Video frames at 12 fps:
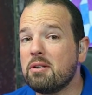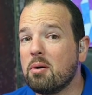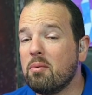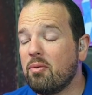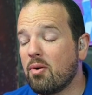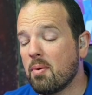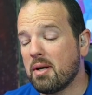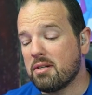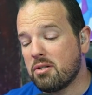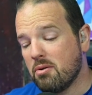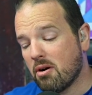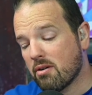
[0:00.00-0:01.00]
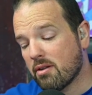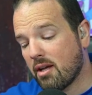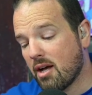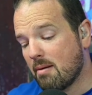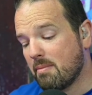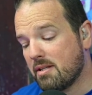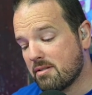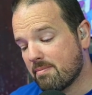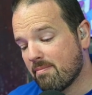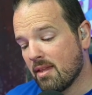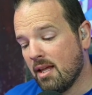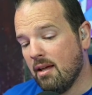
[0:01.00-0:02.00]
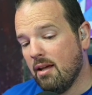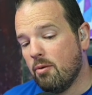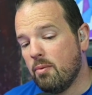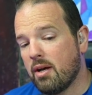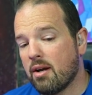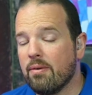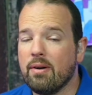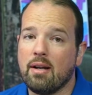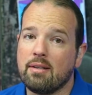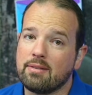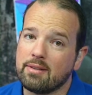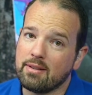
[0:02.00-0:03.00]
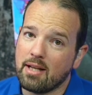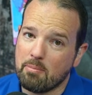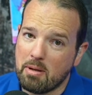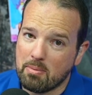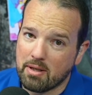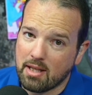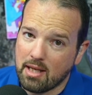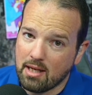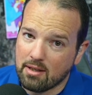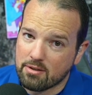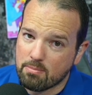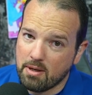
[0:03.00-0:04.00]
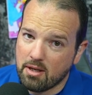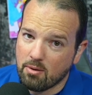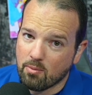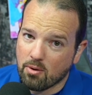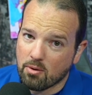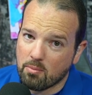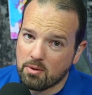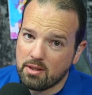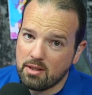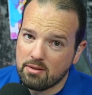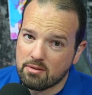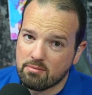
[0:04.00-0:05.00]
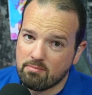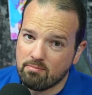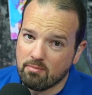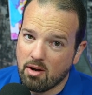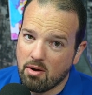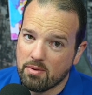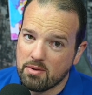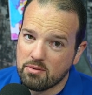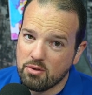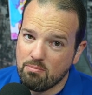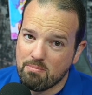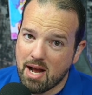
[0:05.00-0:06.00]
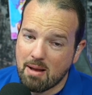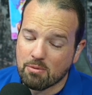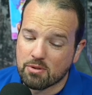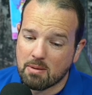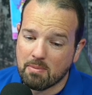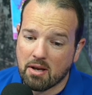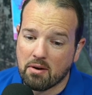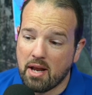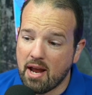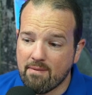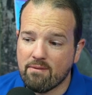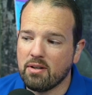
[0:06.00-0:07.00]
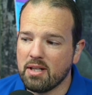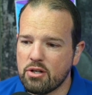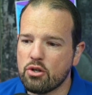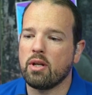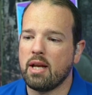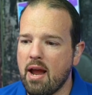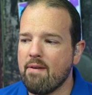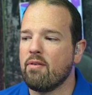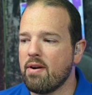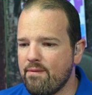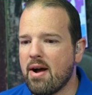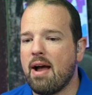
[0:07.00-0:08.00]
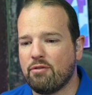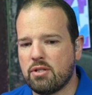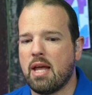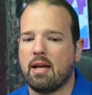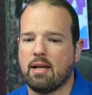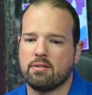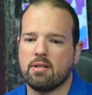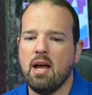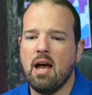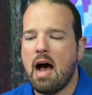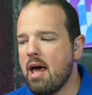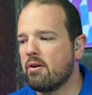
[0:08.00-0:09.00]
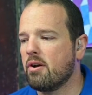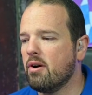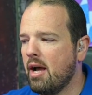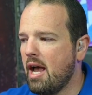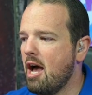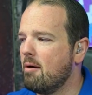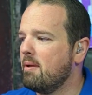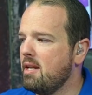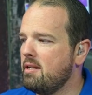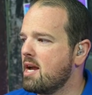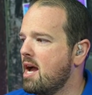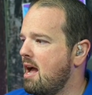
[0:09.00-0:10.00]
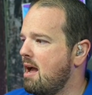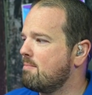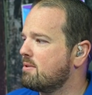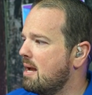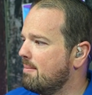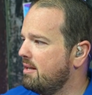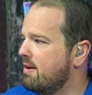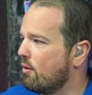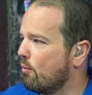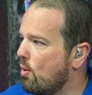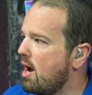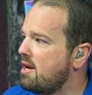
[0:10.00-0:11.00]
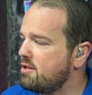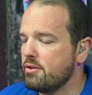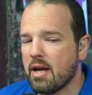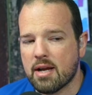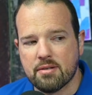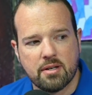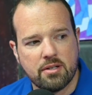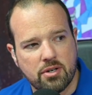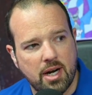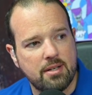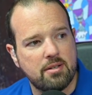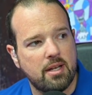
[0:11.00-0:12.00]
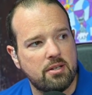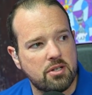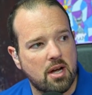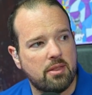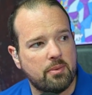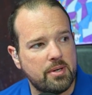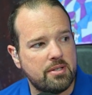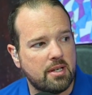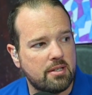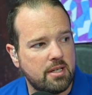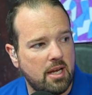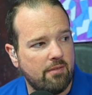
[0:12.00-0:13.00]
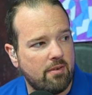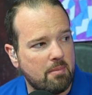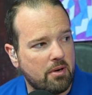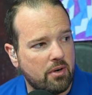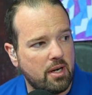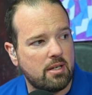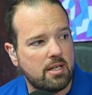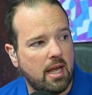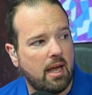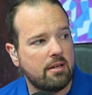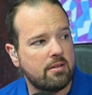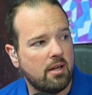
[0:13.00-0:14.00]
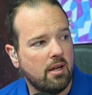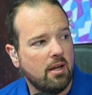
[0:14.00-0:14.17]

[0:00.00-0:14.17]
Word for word: told, before we get too hard on the commies, we got to realize there's a lot of people in the English-speaking world with these all these new Bibles coming out every, literally every five seconds. I don't know how many times, how many different ways you guys can translate John three sixteen from a Greek text,